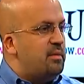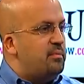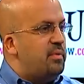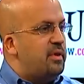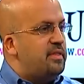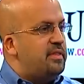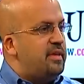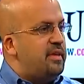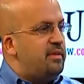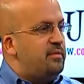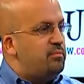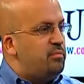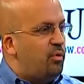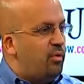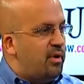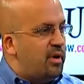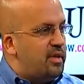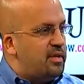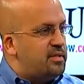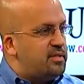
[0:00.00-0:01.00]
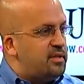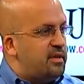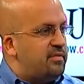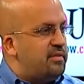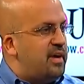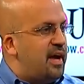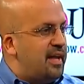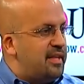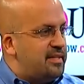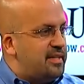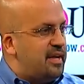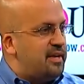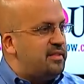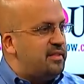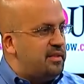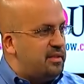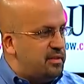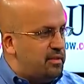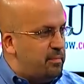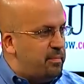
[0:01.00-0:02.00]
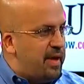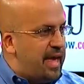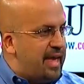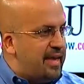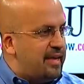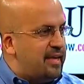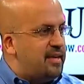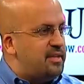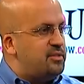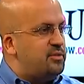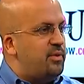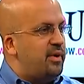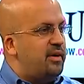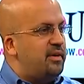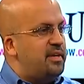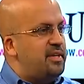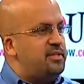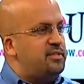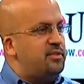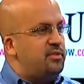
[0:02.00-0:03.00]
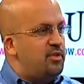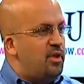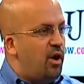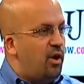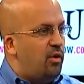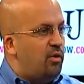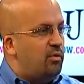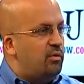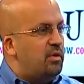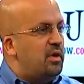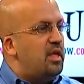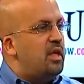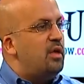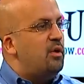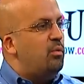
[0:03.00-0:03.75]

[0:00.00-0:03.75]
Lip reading: But the importance of contacting the bank is to at least know